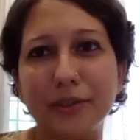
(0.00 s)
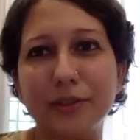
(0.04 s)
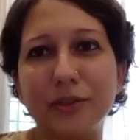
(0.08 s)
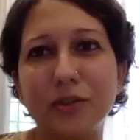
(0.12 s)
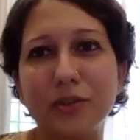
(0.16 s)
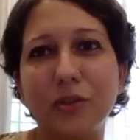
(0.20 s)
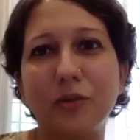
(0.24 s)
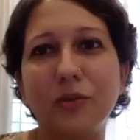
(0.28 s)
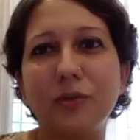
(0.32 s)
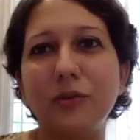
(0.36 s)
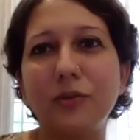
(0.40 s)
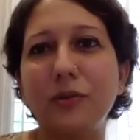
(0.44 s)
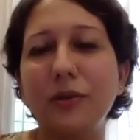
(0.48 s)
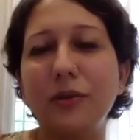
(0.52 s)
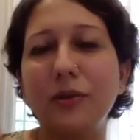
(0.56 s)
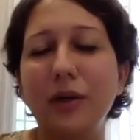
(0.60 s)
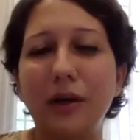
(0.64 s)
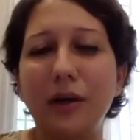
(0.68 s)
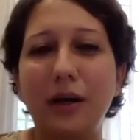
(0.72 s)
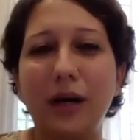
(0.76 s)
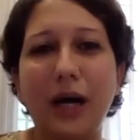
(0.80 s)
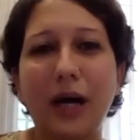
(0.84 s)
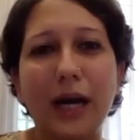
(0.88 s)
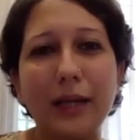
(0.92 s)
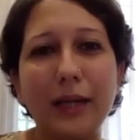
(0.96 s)
So
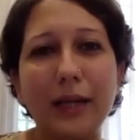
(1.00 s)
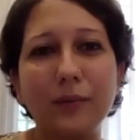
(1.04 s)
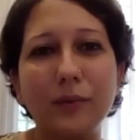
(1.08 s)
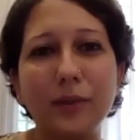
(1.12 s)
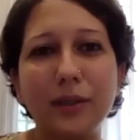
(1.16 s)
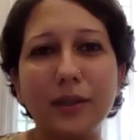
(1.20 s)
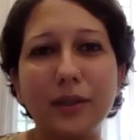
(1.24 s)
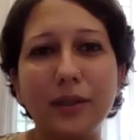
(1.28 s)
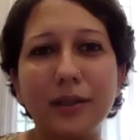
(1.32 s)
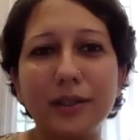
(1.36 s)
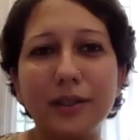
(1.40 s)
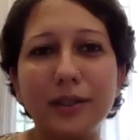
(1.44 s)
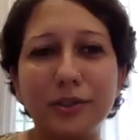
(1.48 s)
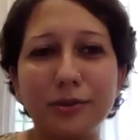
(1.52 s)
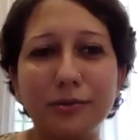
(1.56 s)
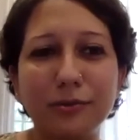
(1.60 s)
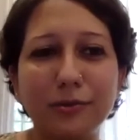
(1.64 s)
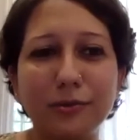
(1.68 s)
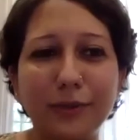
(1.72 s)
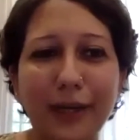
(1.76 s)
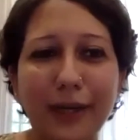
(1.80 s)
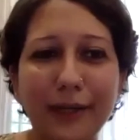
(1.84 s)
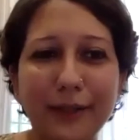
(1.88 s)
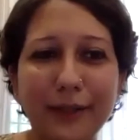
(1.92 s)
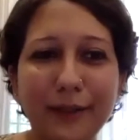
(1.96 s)
I would urge you to
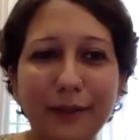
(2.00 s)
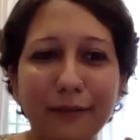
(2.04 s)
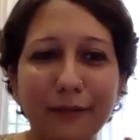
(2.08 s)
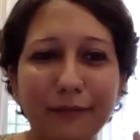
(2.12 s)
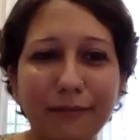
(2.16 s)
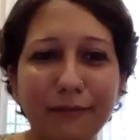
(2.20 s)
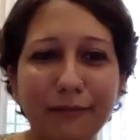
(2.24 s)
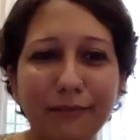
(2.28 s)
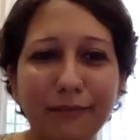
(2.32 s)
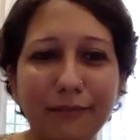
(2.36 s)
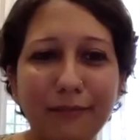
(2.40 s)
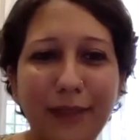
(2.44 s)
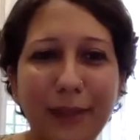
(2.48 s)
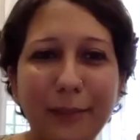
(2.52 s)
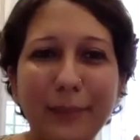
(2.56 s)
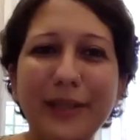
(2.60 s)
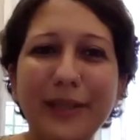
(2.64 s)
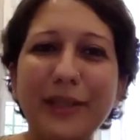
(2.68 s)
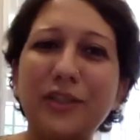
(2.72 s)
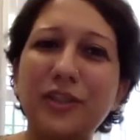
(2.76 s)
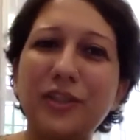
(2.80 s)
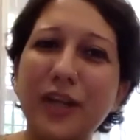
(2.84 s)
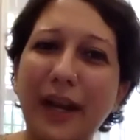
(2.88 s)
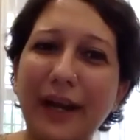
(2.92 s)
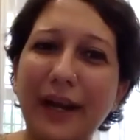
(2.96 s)
kind of maybe
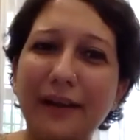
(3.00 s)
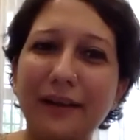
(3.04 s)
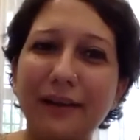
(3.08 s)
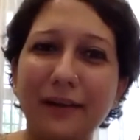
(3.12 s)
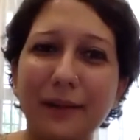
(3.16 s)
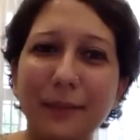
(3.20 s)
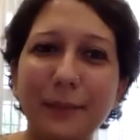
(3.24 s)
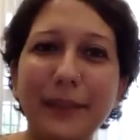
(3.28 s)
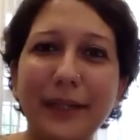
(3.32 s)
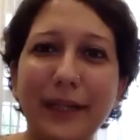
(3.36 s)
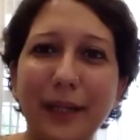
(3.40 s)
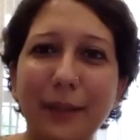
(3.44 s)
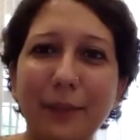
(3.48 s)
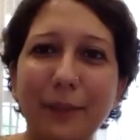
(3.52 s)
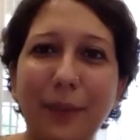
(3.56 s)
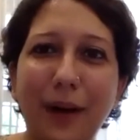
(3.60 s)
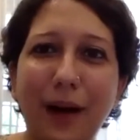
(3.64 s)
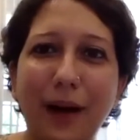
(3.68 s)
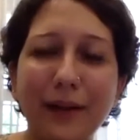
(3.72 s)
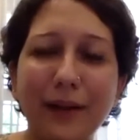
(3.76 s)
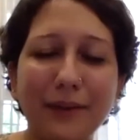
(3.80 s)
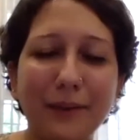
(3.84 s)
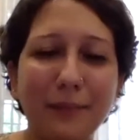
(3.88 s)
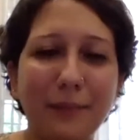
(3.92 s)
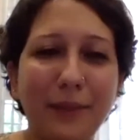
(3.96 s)
tread a middle
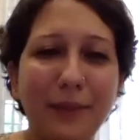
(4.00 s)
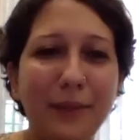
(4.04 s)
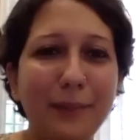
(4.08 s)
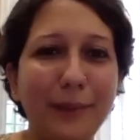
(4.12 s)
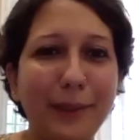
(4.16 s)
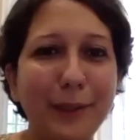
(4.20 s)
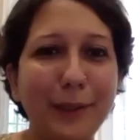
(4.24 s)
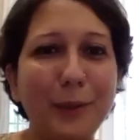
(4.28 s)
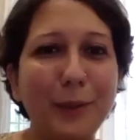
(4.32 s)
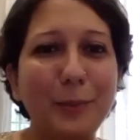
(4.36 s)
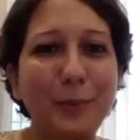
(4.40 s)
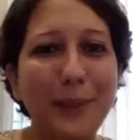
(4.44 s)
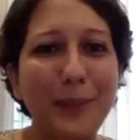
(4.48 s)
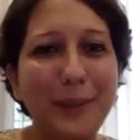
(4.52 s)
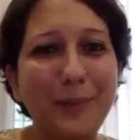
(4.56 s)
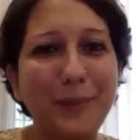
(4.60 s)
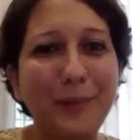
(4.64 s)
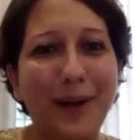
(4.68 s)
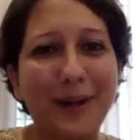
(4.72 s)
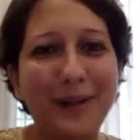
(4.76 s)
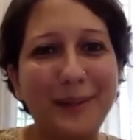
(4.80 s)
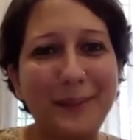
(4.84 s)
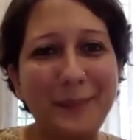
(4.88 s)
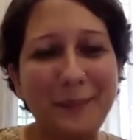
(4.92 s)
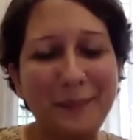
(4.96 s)
path. Maybe rupee
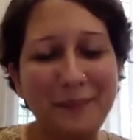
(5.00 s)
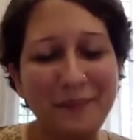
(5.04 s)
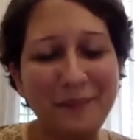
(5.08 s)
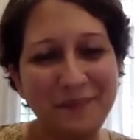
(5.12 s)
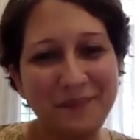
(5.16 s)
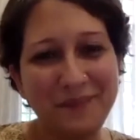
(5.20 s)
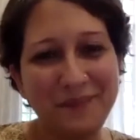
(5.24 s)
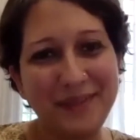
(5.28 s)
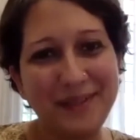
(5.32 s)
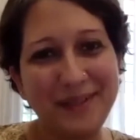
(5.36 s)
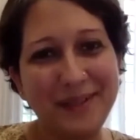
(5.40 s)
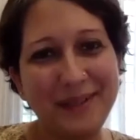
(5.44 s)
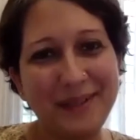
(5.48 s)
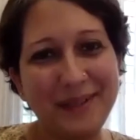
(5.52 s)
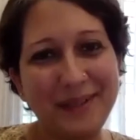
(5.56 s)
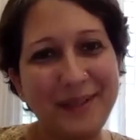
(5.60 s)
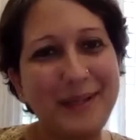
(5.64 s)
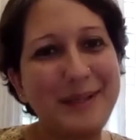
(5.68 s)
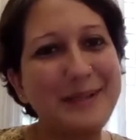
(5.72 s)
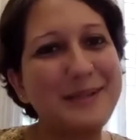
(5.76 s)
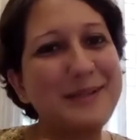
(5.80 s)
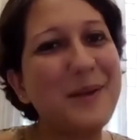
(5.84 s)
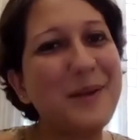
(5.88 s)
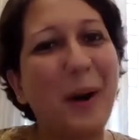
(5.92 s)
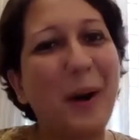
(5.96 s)
one
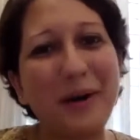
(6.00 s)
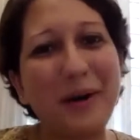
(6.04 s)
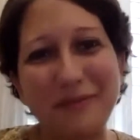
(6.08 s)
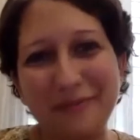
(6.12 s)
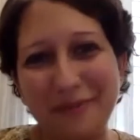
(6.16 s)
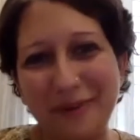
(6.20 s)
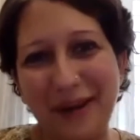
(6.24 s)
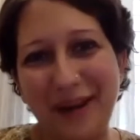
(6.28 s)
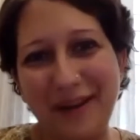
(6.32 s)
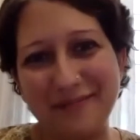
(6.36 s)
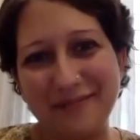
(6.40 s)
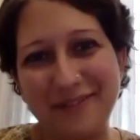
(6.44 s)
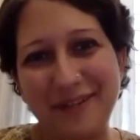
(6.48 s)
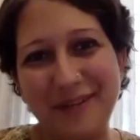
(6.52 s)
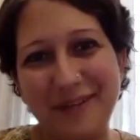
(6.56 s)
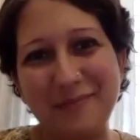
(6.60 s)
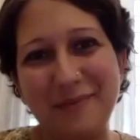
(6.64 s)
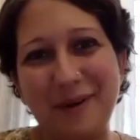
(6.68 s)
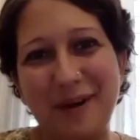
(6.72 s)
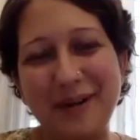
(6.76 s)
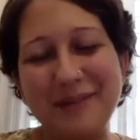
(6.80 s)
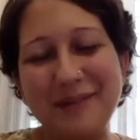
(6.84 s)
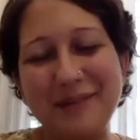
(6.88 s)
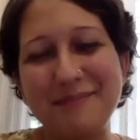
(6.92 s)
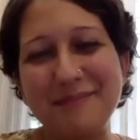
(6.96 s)
is not for
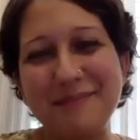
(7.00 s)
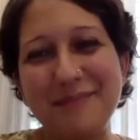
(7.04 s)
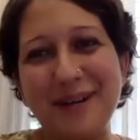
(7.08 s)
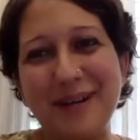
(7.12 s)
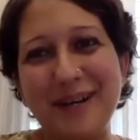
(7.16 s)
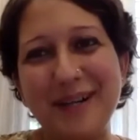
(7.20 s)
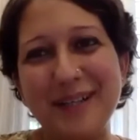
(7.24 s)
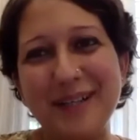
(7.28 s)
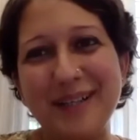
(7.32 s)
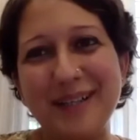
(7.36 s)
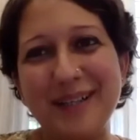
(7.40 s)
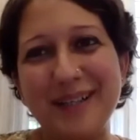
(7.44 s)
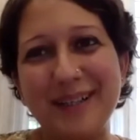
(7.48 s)
everyone, but